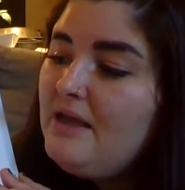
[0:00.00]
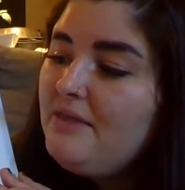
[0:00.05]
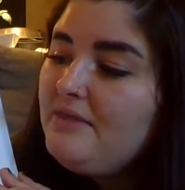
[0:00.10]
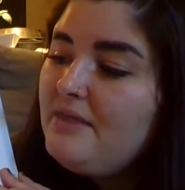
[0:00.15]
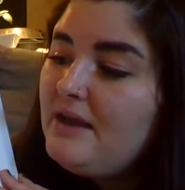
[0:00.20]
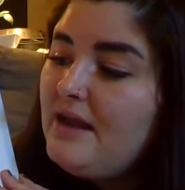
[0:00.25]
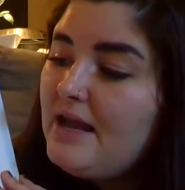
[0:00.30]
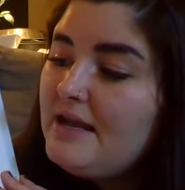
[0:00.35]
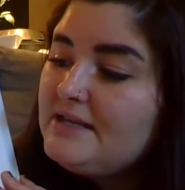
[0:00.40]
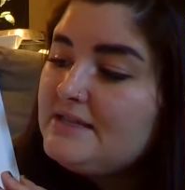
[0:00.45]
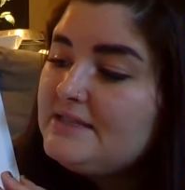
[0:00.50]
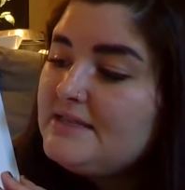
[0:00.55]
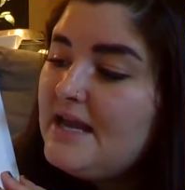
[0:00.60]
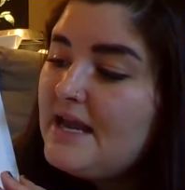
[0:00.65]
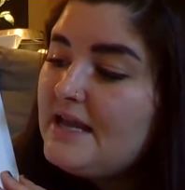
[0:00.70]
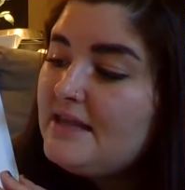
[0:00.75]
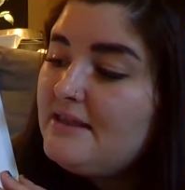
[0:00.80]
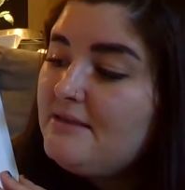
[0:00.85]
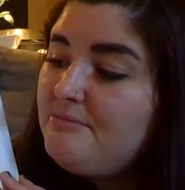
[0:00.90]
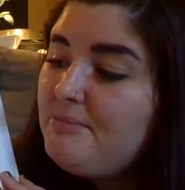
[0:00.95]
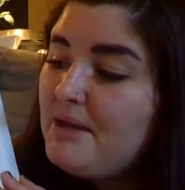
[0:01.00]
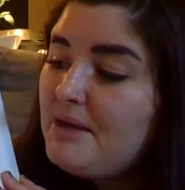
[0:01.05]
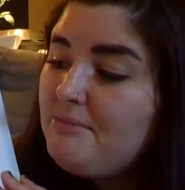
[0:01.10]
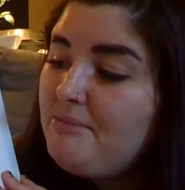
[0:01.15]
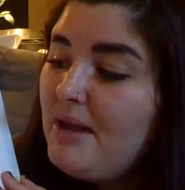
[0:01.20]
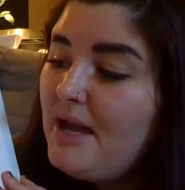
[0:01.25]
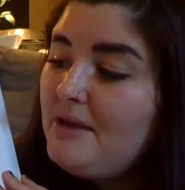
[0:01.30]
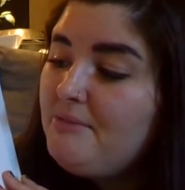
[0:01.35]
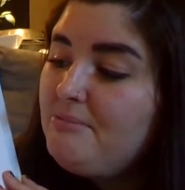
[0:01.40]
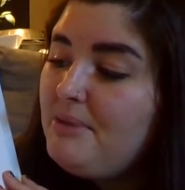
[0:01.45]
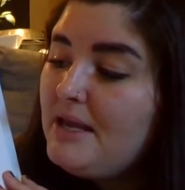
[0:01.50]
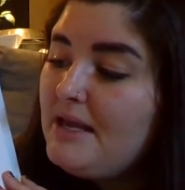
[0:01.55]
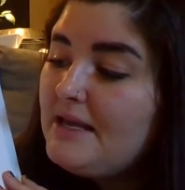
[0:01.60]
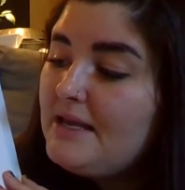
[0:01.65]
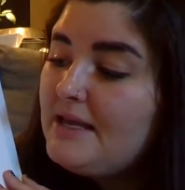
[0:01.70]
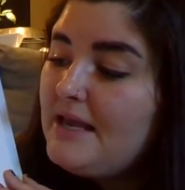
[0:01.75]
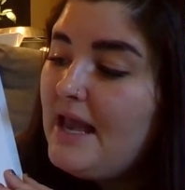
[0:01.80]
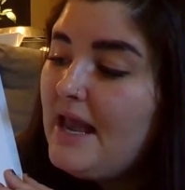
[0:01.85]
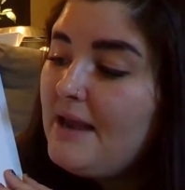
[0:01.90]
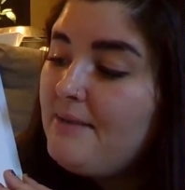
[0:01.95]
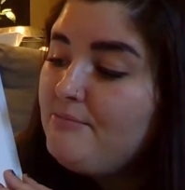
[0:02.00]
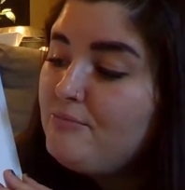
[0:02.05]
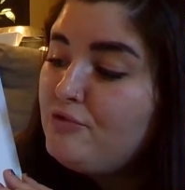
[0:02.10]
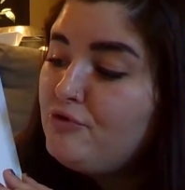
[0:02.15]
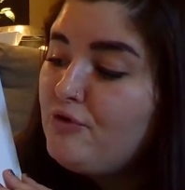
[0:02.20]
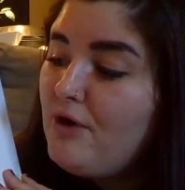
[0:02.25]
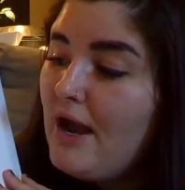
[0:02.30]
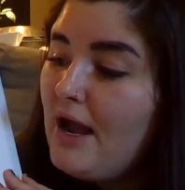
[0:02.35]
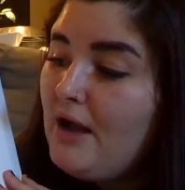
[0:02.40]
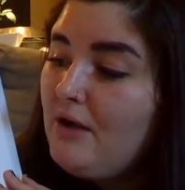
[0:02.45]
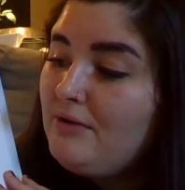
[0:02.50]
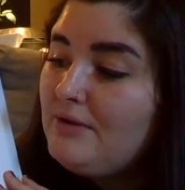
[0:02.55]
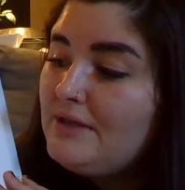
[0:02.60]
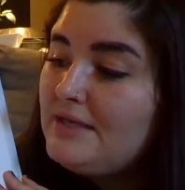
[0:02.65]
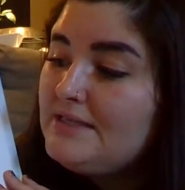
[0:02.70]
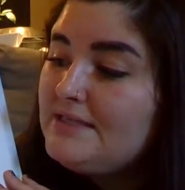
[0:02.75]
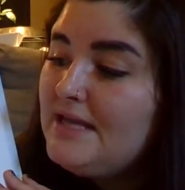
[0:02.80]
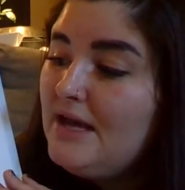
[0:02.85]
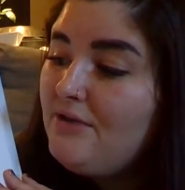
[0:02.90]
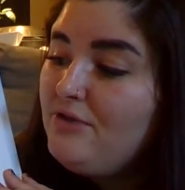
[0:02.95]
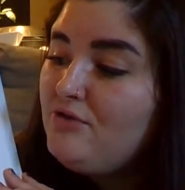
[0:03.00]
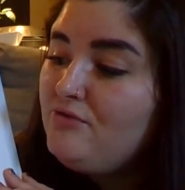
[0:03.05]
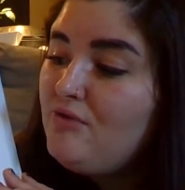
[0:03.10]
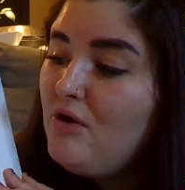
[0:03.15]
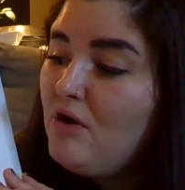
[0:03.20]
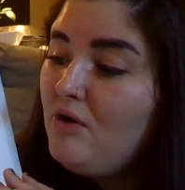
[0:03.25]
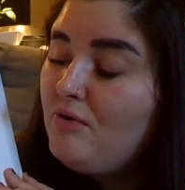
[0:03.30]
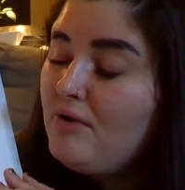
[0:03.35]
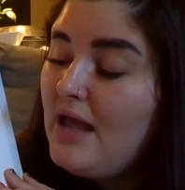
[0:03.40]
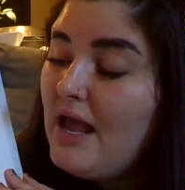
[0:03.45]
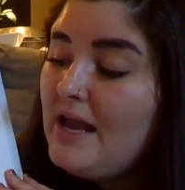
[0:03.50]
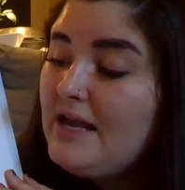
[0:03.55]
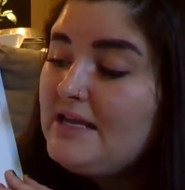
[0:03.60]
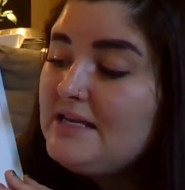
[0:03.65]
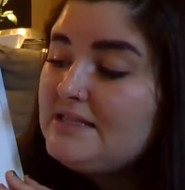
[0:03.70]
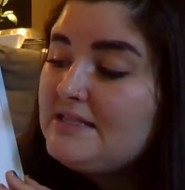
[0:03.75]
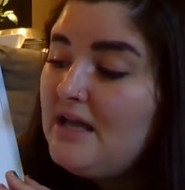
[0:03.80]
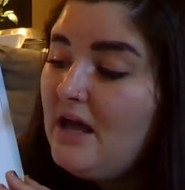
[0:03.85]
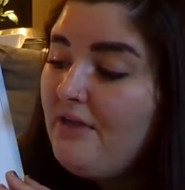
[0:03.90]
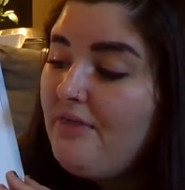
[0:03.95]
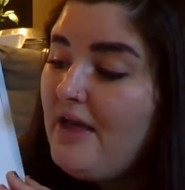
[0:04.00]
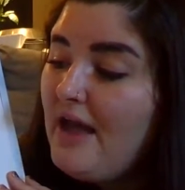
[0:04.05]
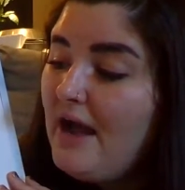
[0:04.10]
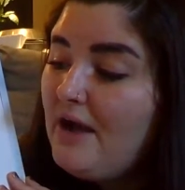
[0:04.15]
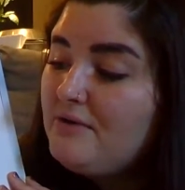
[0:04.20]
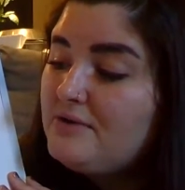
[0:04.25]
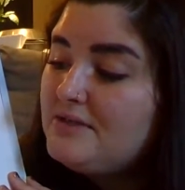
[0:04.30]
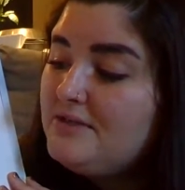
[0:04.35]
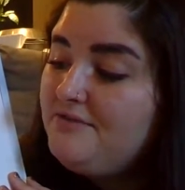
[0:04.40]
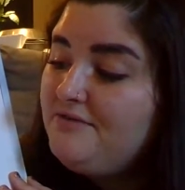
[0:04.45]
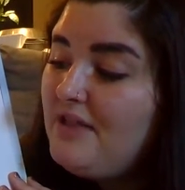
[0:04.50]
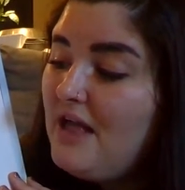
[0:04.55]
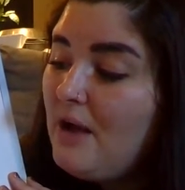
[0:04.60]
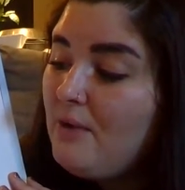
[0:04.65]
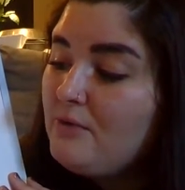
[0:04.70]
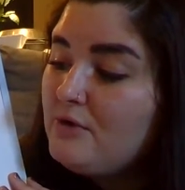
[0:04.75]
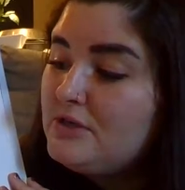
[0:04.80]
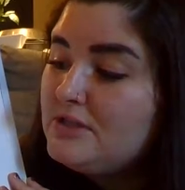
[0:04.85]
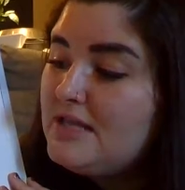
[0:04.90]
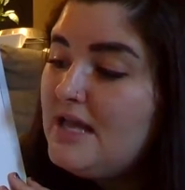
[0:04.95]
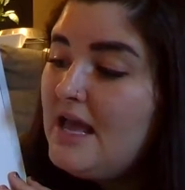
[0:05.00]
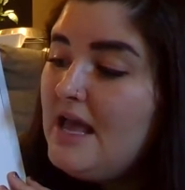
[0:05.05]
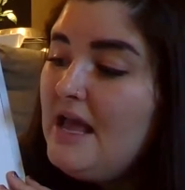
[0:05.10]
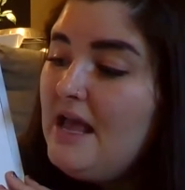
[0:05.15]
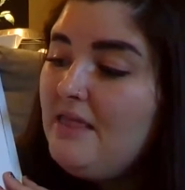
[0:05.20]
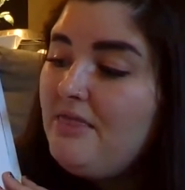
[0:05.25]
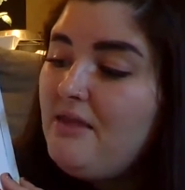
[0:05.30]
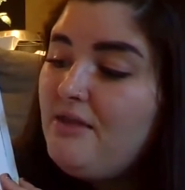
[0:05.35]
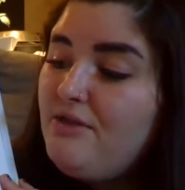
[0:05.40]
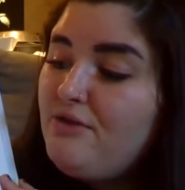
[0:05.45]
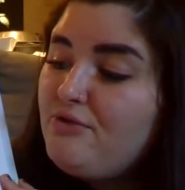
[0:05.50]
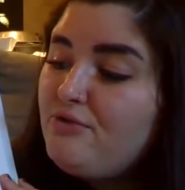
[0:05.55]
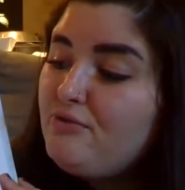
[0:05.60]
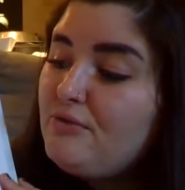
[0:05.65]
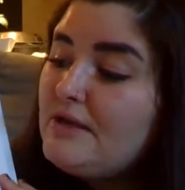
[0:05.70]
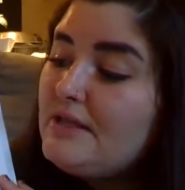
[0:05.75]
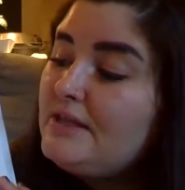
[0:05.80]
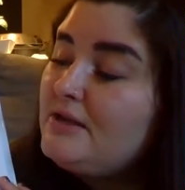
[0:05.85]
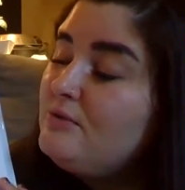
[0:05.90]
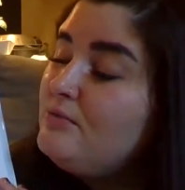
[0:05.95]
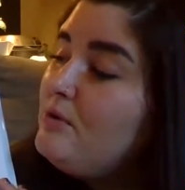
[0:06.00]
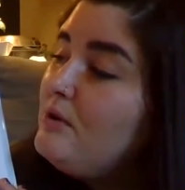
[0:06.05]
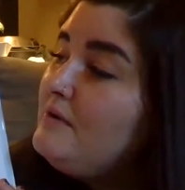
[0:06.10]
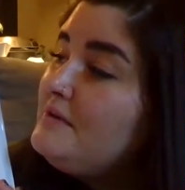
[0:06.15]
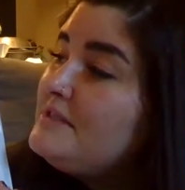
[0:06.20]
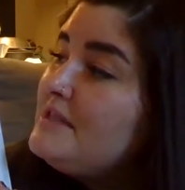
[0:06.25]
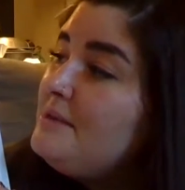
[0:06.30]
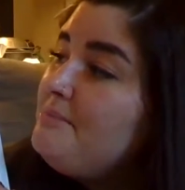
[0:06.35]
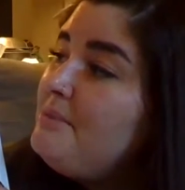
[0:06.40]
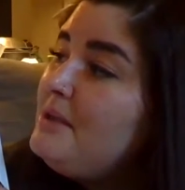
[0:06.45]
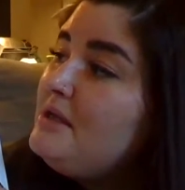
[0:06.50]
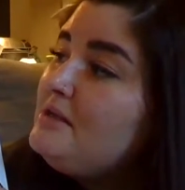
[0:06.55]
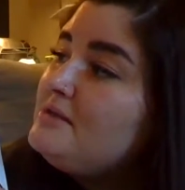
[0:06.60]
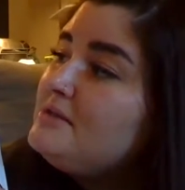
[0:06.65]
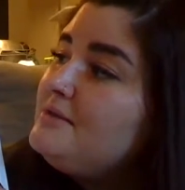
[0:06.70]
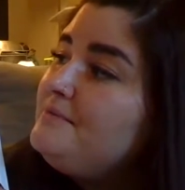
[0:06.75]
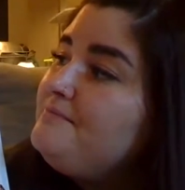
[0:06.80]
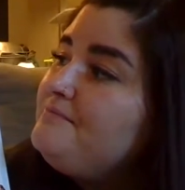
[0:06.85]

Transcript: The next day, the big bad pig came prowling down the road, and he saw the house of flowers that the three little wolves had built.